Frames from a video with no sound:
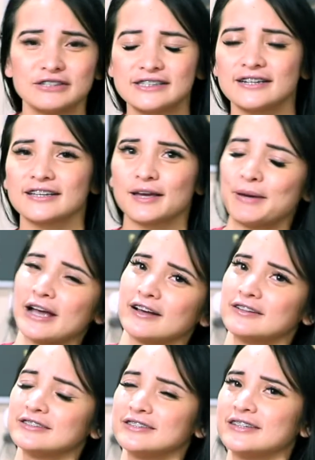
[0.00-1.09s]
of a sudden get back
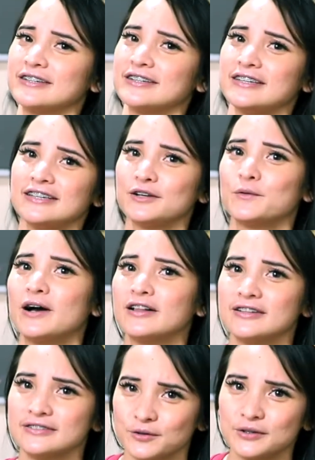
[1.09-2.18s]
onto the eating
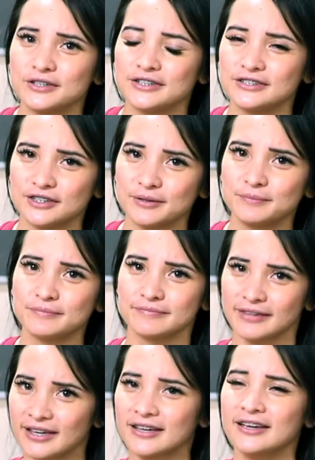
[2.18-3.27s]
well and going to the gym
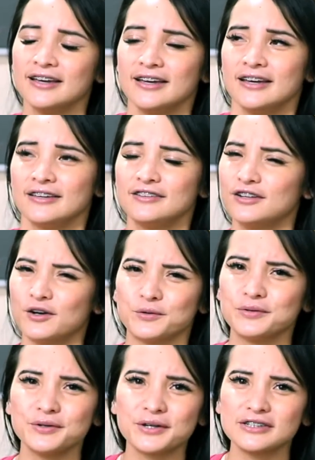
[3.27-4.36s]
thing, you know,
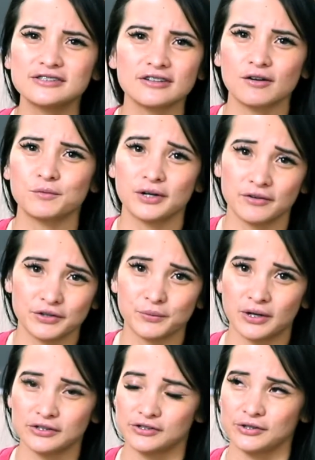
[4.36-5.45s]
you can start whenever you
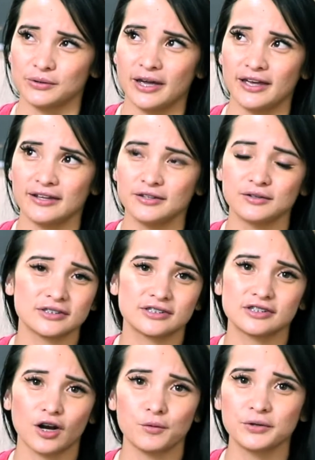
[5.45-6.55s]
want to, and you can just
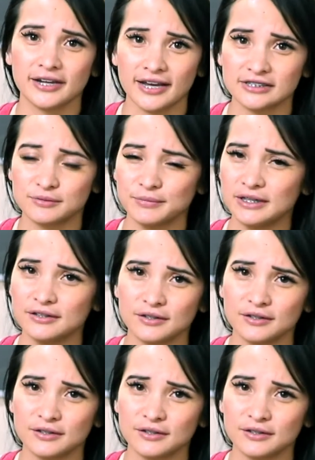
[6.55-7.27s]
start with the next meal.